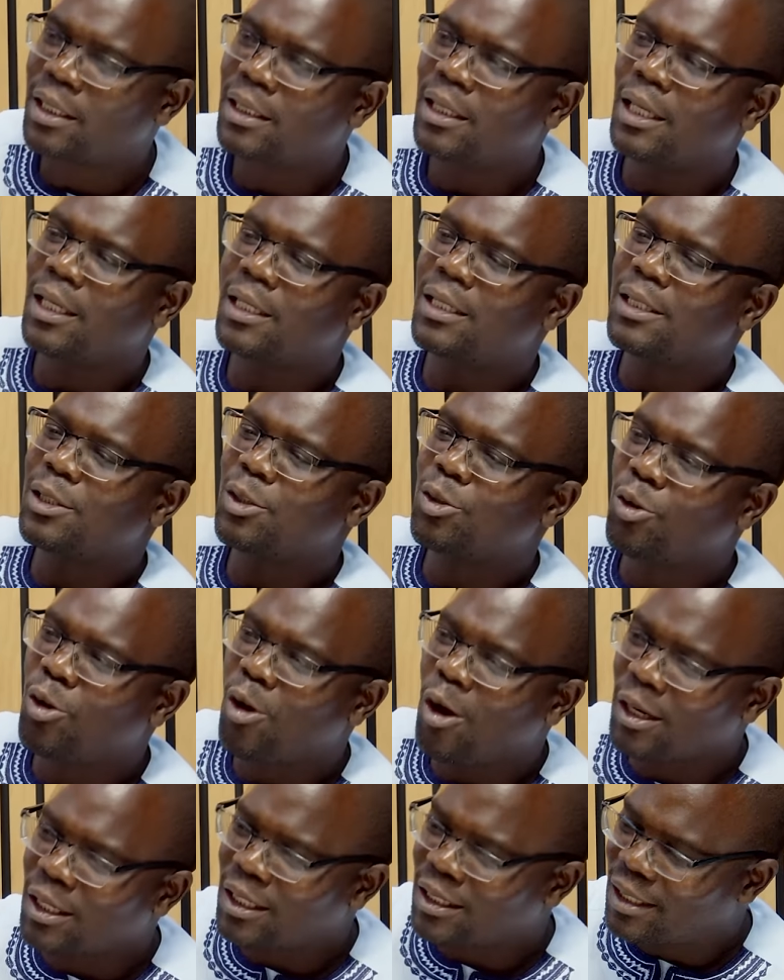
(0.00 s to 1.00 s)
It is
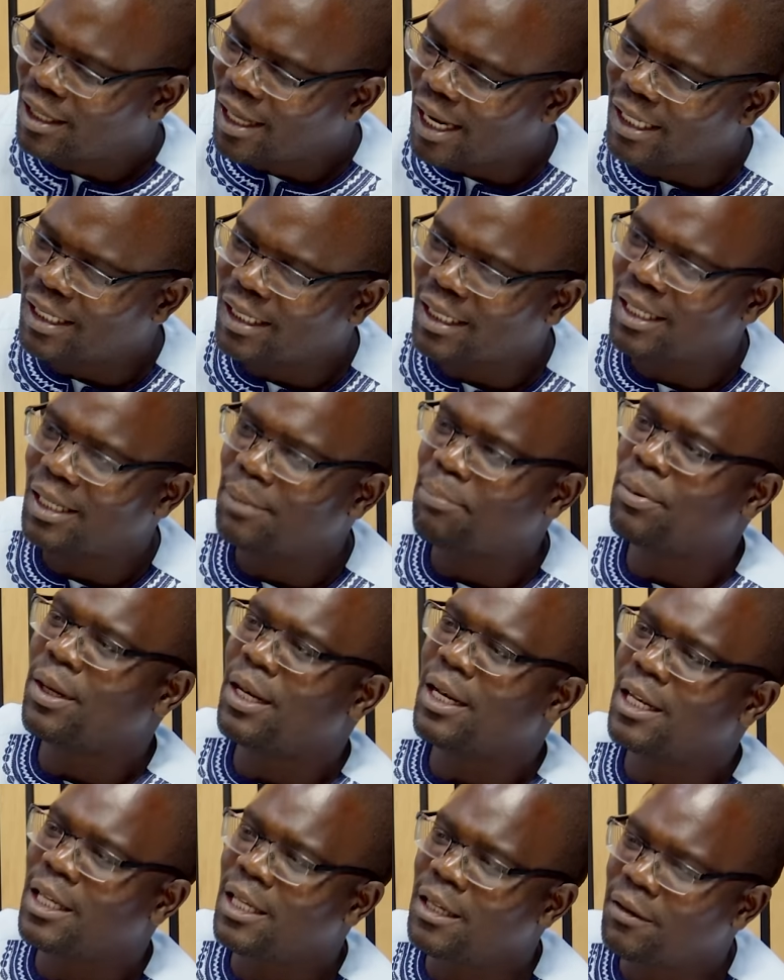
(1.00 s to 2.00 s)
not that he
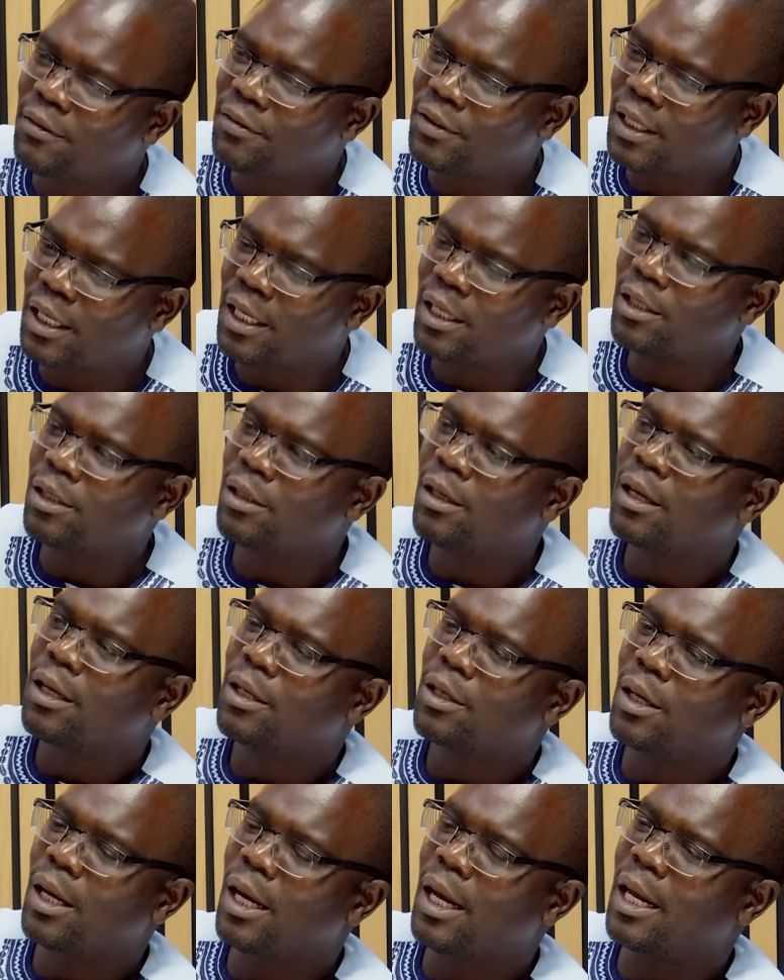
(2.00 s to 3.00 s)
believes in
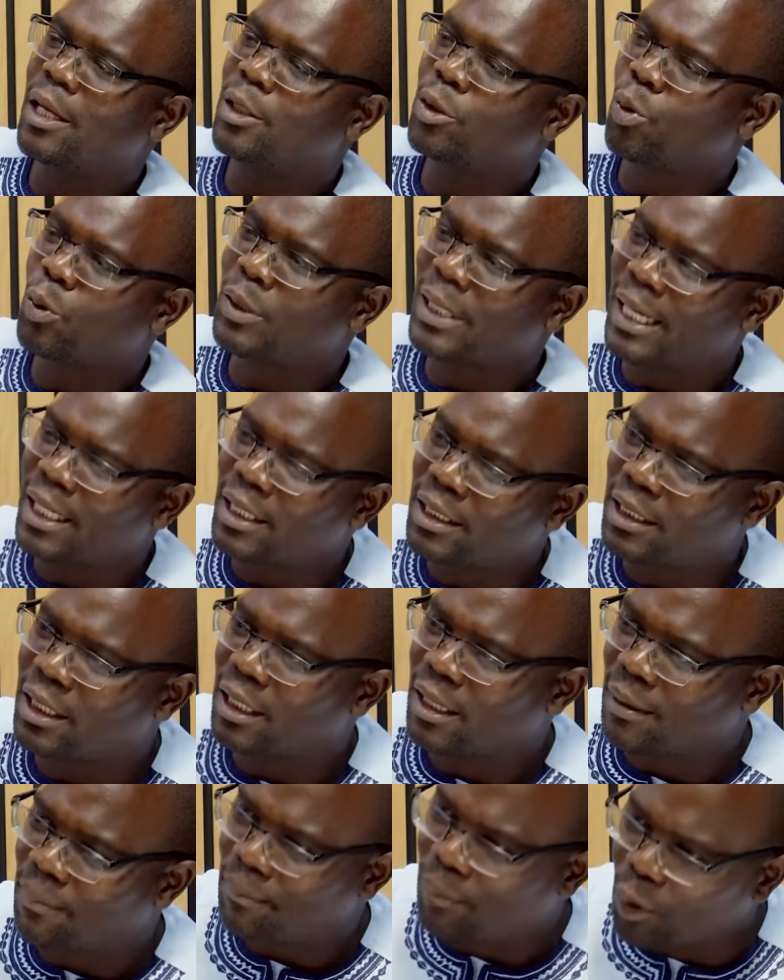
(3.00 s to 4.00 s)

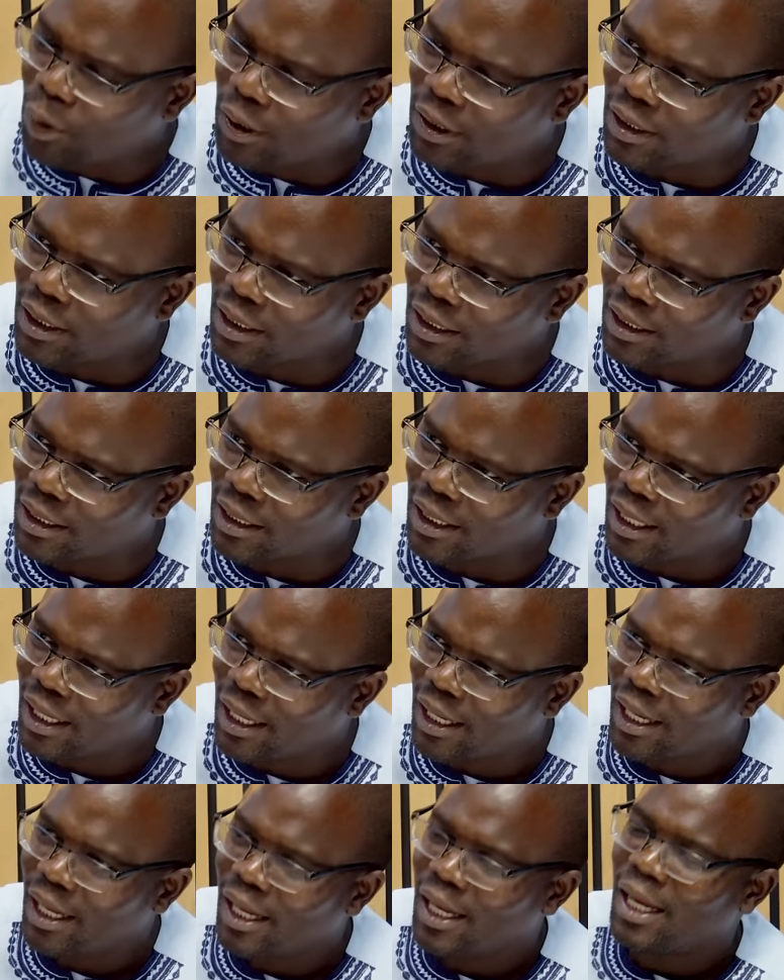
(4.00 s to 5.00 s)
socialistic policies.
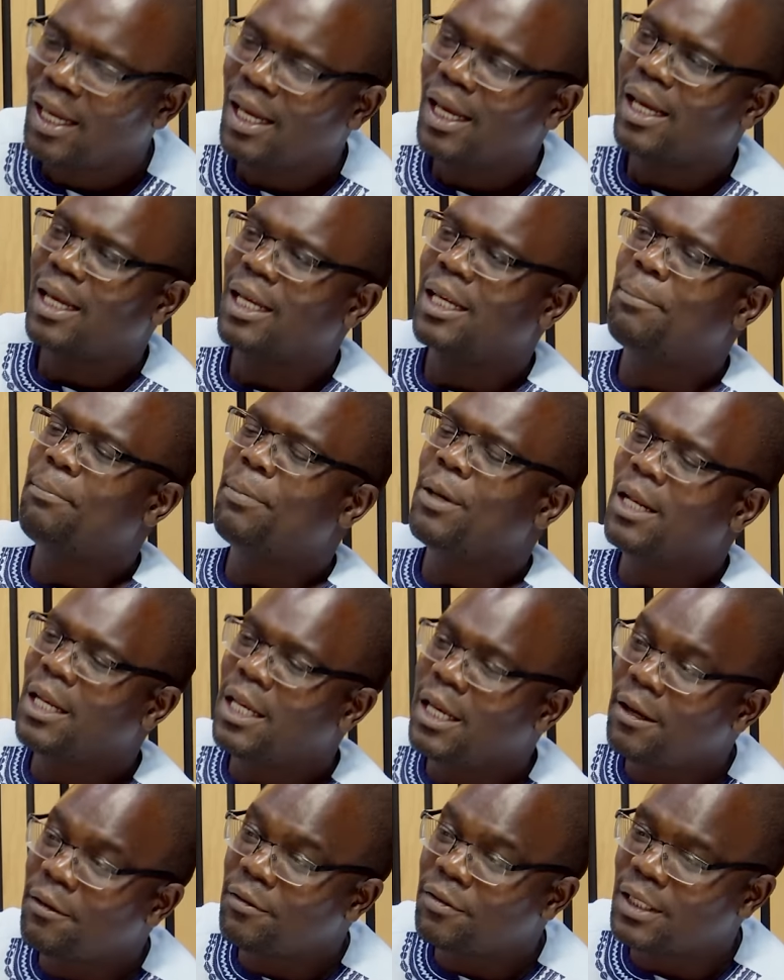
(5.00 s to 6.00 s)
He
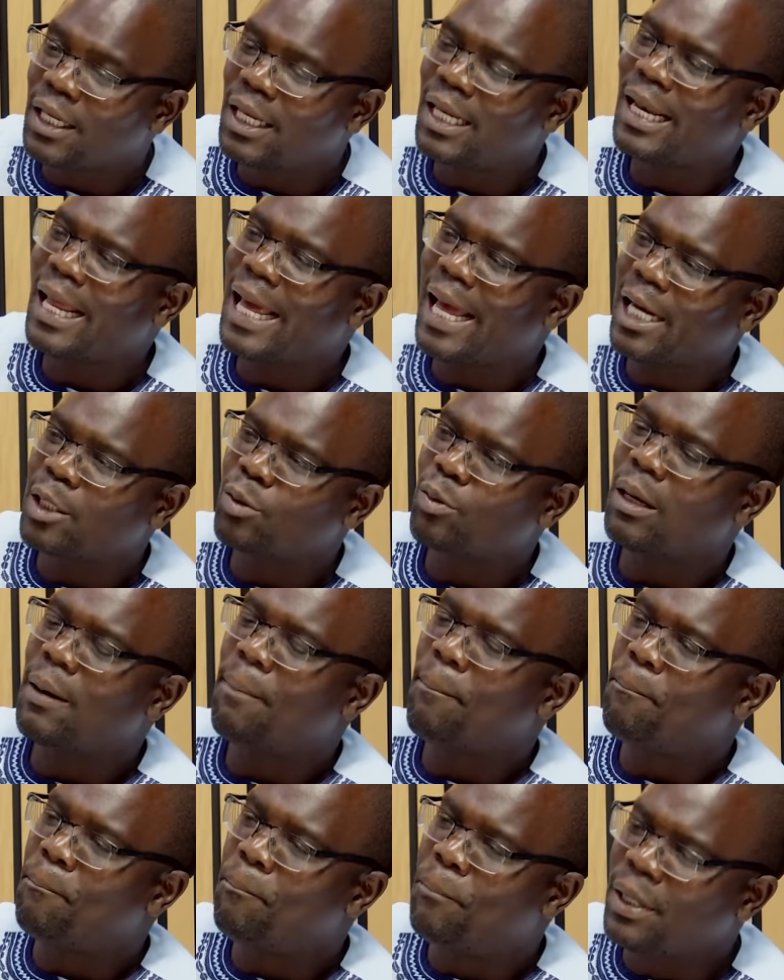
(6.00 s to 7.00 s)
believes in actually
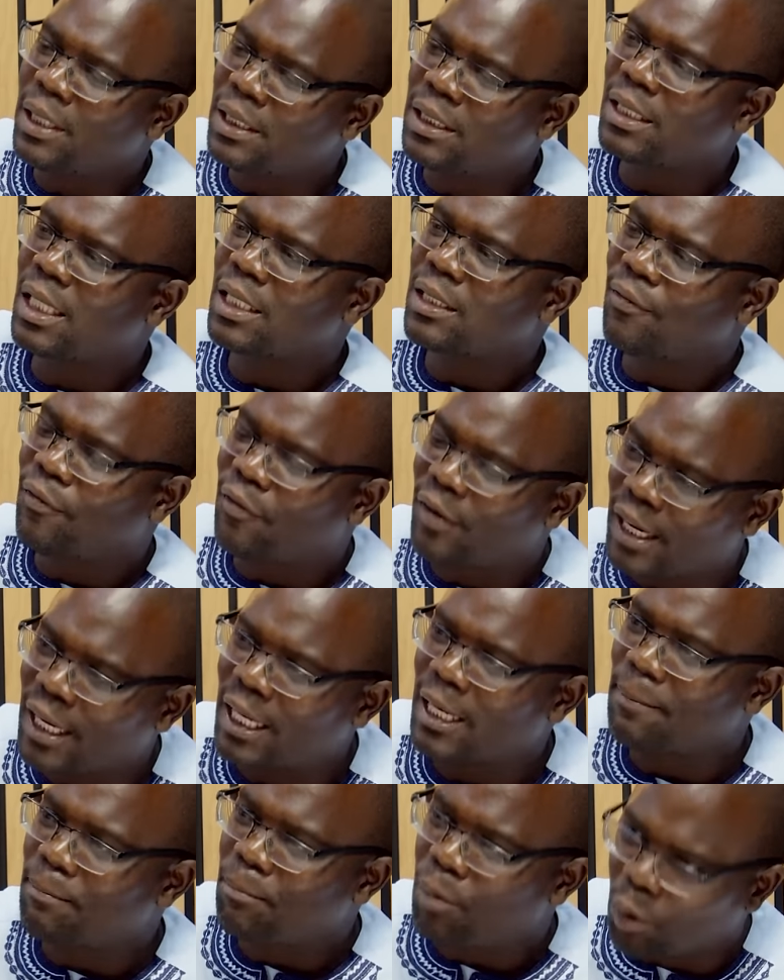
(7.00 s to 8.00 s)

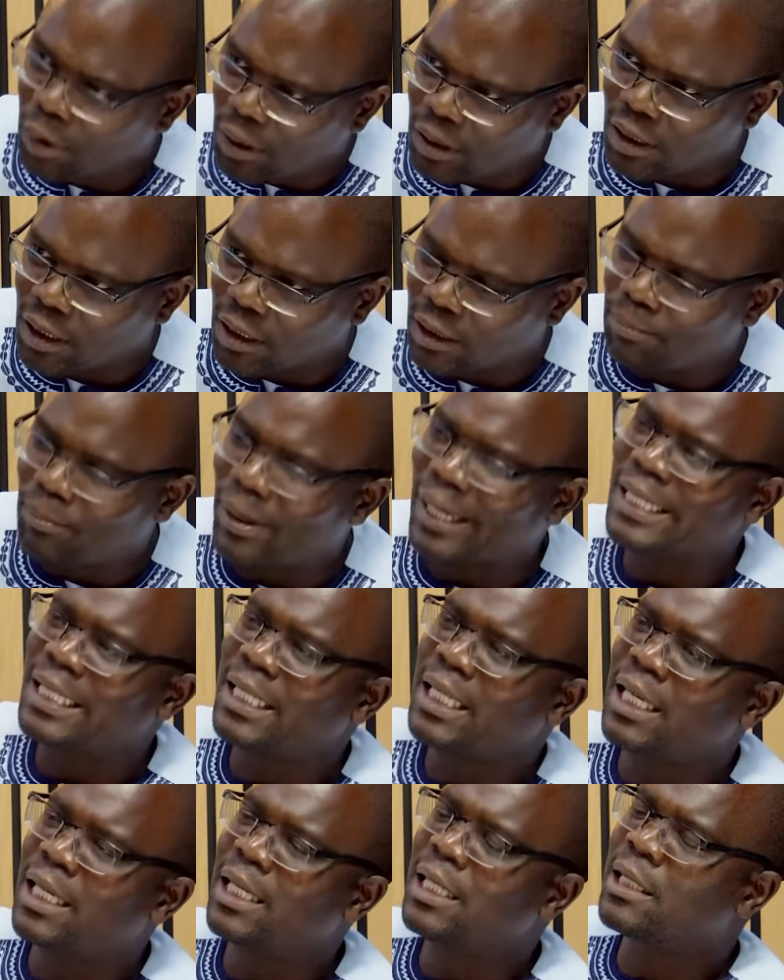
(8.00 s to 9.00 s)
business-friendly policies, but
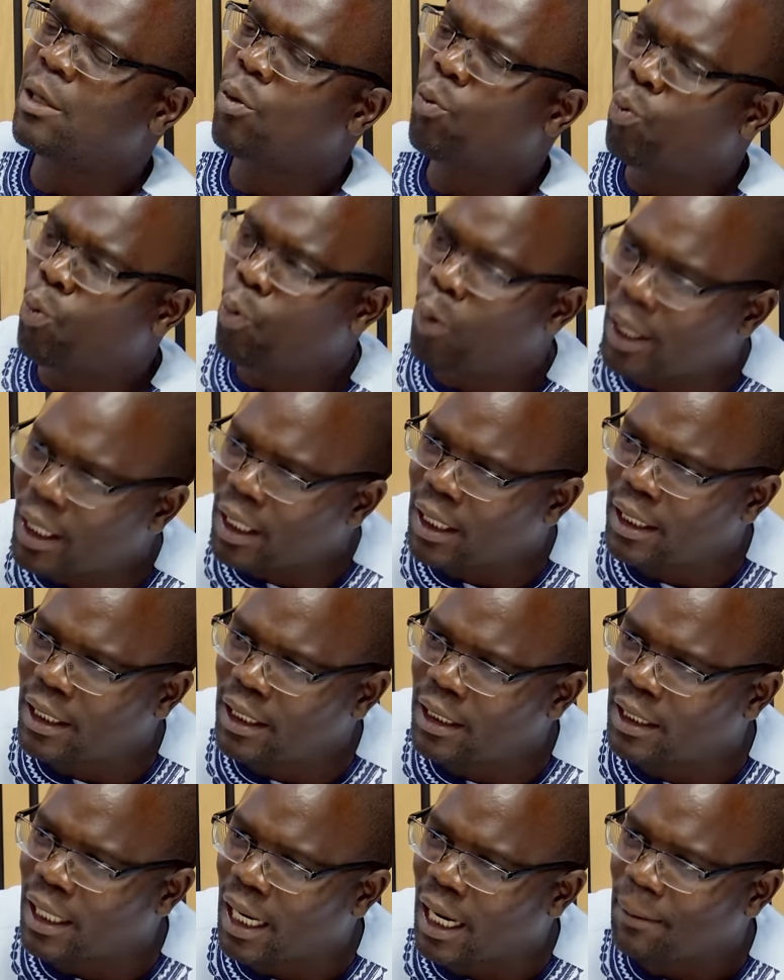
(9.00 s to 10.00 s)
he is a weak
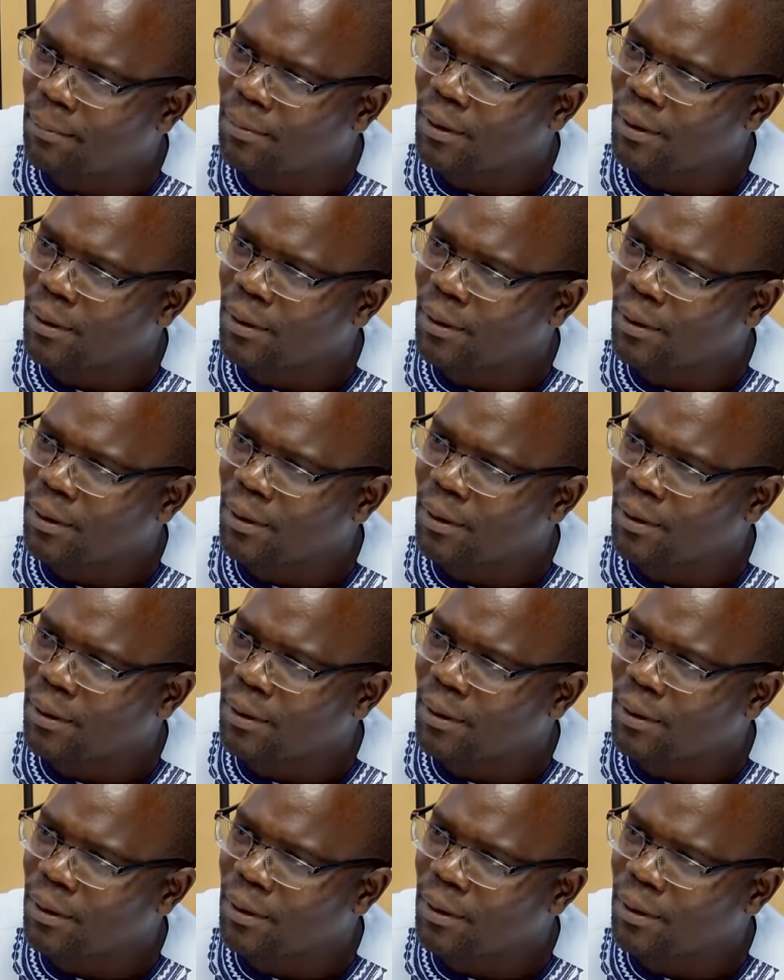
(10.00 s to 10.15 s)
leader.